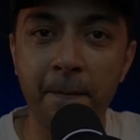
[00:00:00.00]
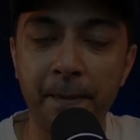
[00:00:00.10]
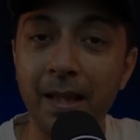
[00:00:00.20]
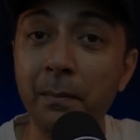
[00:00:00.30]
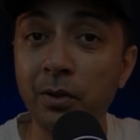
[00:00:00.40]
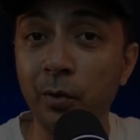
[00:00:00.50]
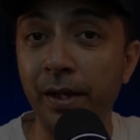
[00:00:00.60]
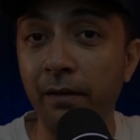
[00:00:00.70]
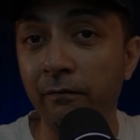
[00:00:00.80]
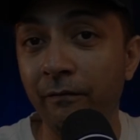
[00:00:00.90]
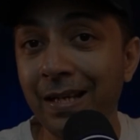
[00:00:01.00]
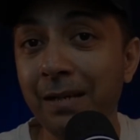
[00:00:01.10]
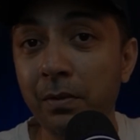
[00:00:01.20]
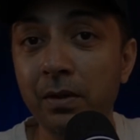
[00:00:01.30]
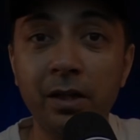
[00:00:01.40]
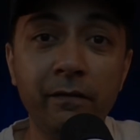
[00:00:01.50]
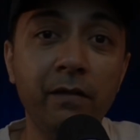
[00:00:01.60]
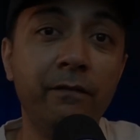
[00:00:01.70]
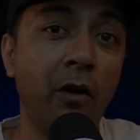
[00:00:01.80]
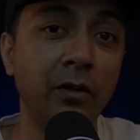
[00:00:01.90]
Number 3. Variable-driven
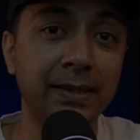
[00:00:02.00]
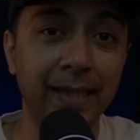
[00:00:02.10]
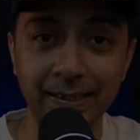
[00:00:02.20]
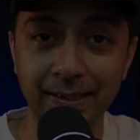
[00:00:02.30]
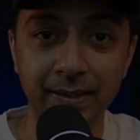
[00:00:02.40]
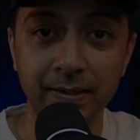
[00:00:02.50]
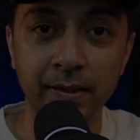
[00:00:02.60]
font sizes.